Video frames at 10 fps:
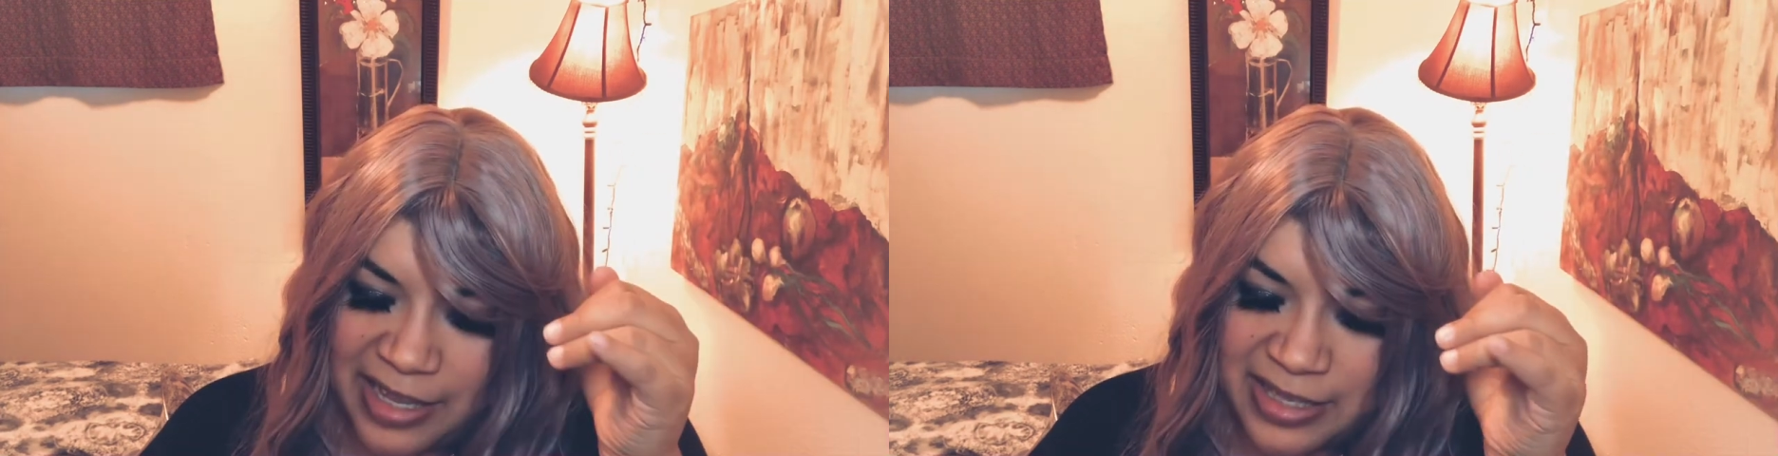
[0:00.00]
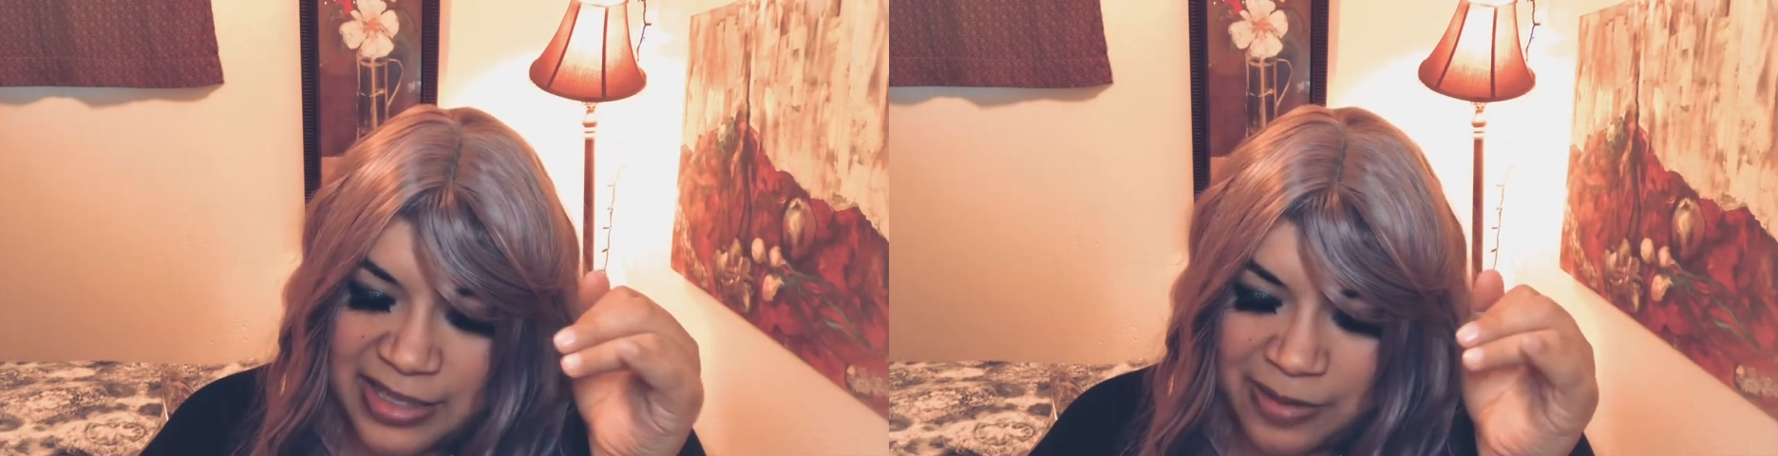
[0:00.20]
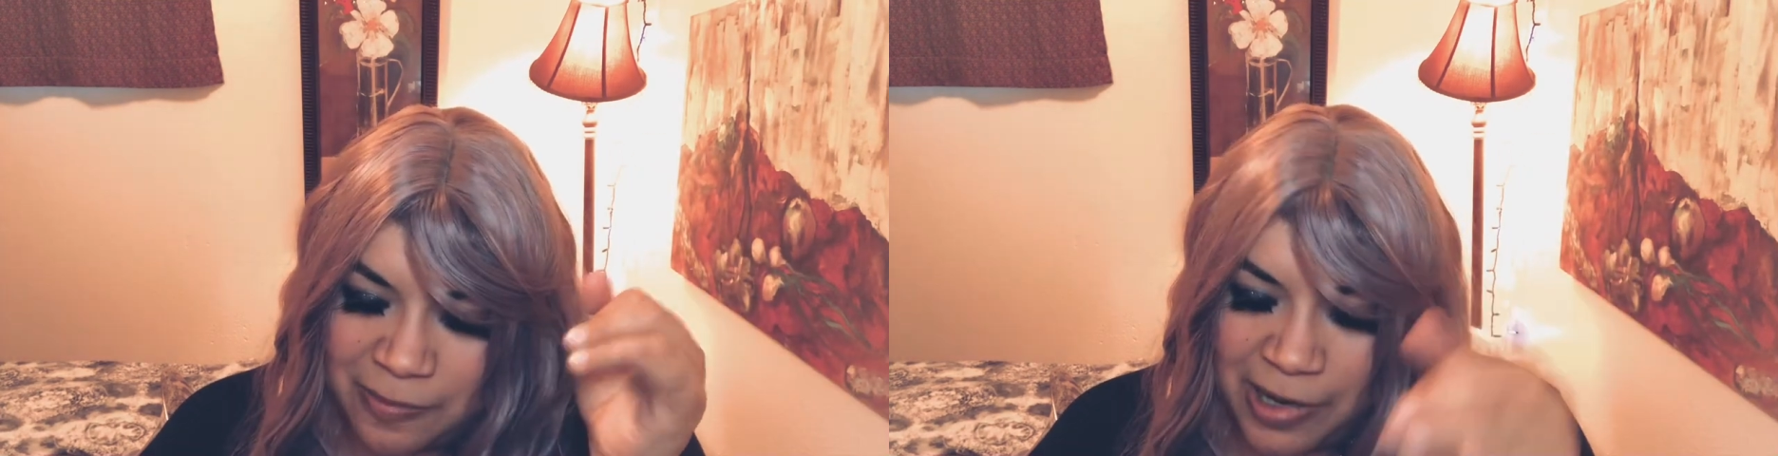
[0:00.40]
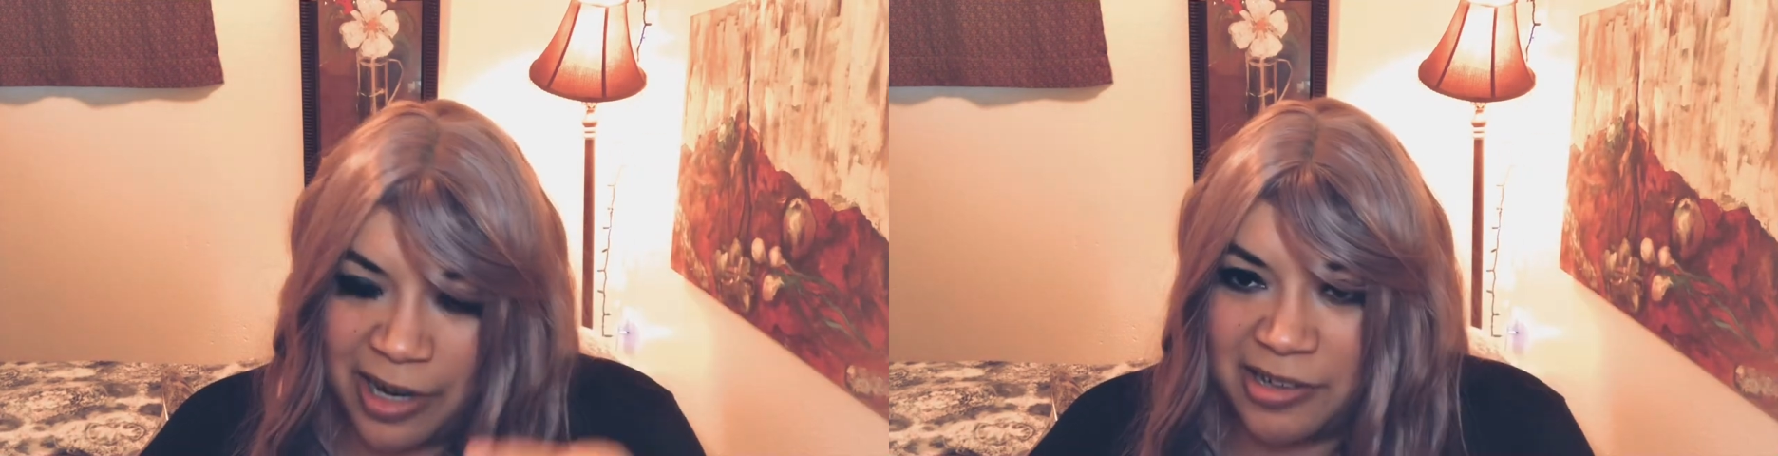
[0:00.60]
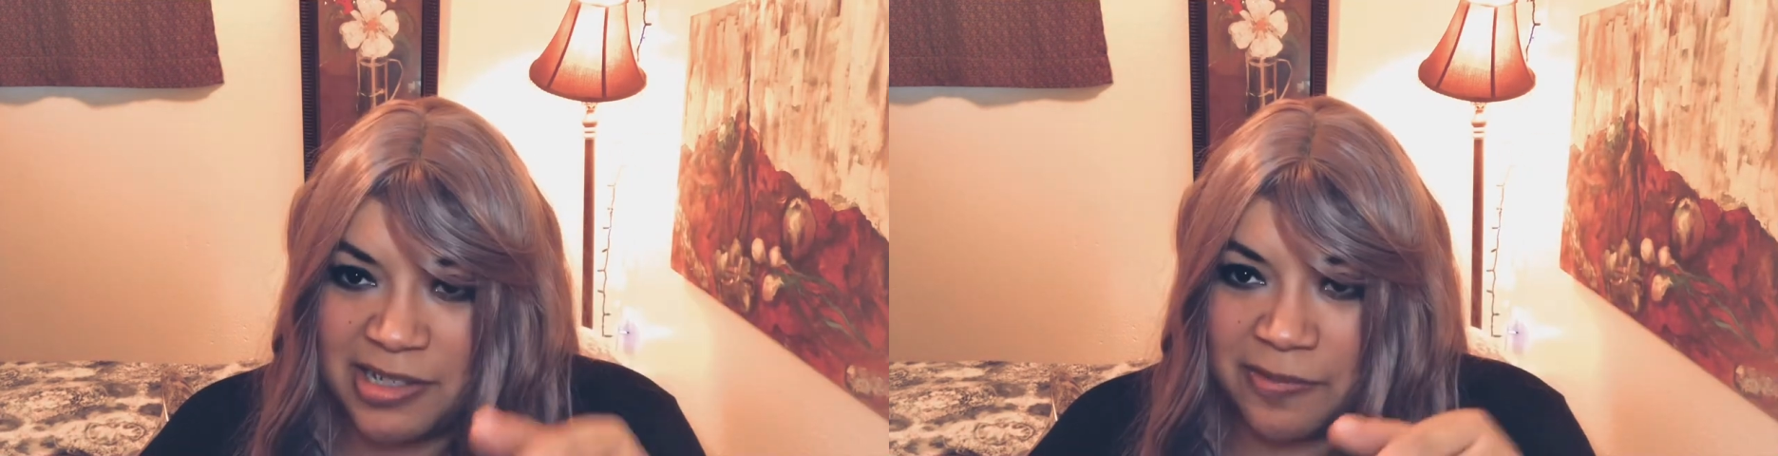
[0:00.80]
isn't
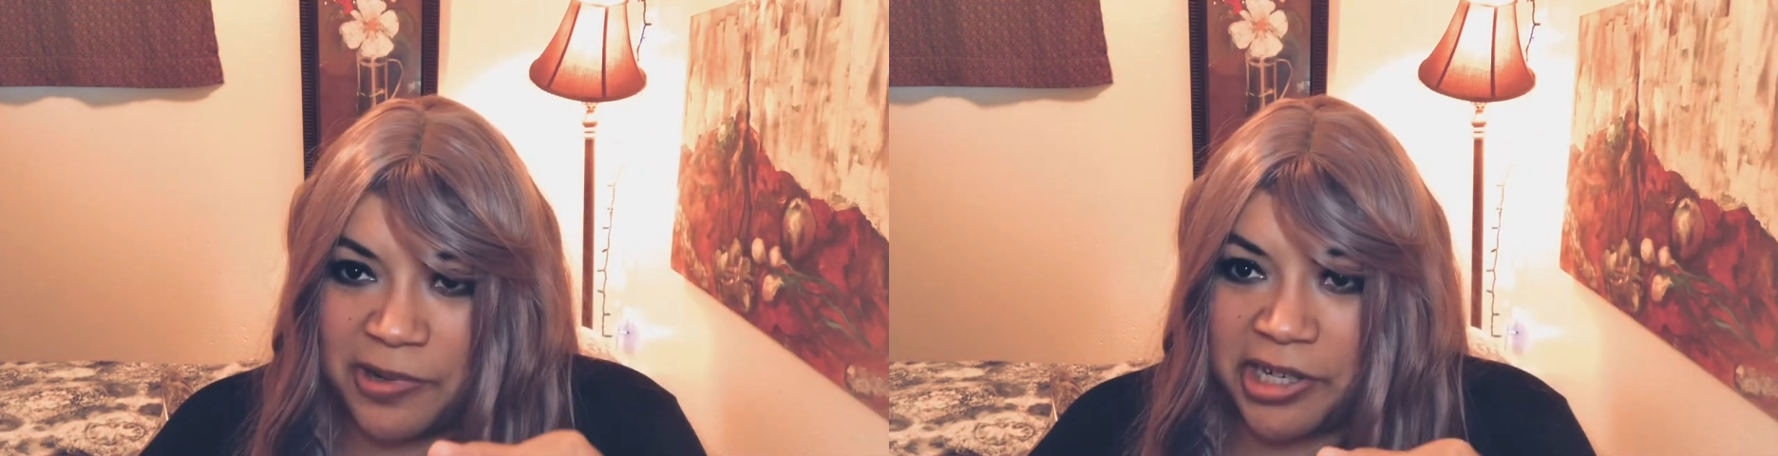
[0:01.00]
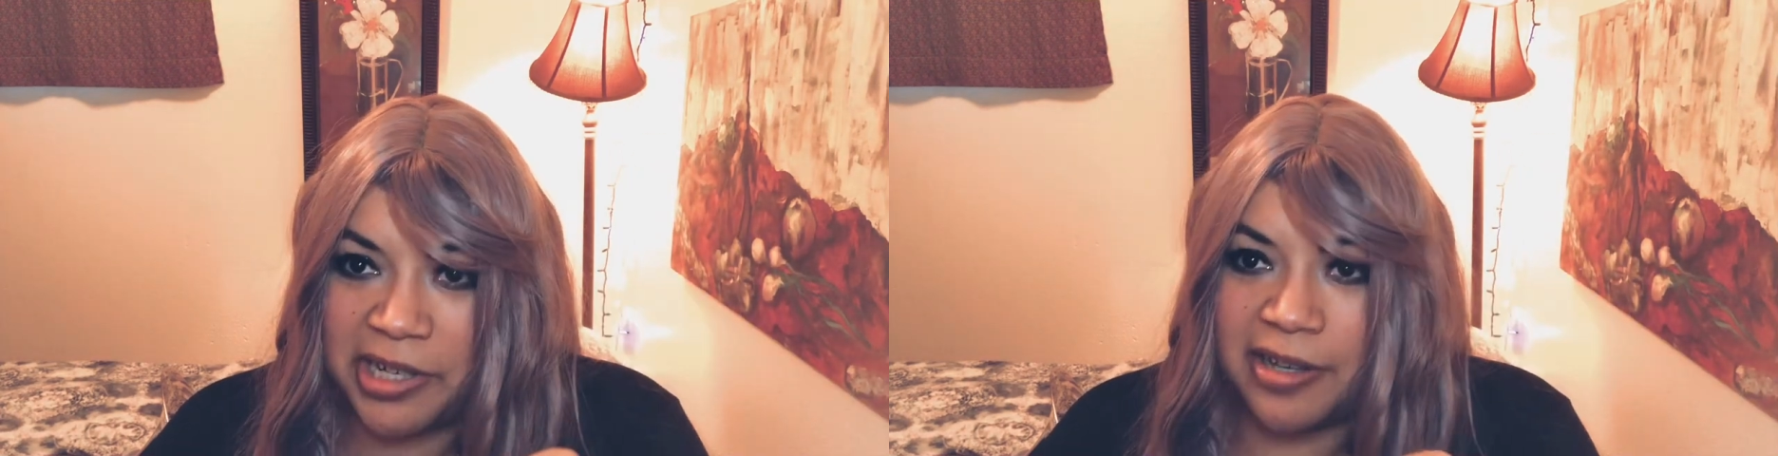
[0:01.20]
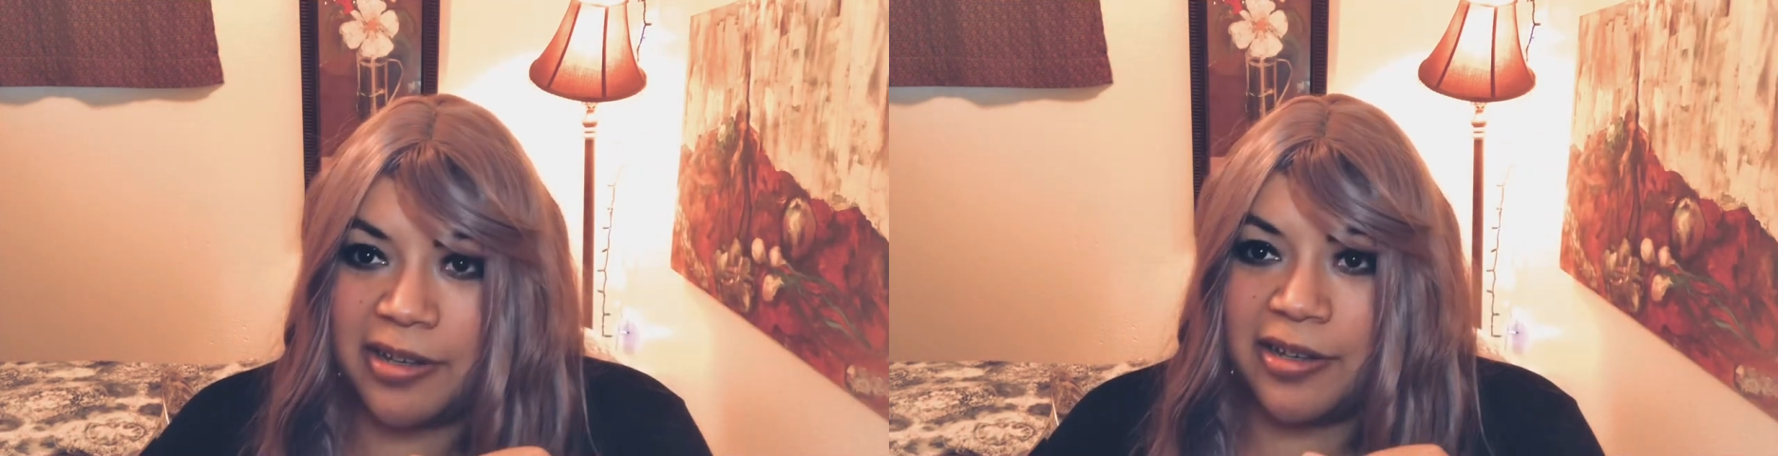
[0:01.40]
wired to work,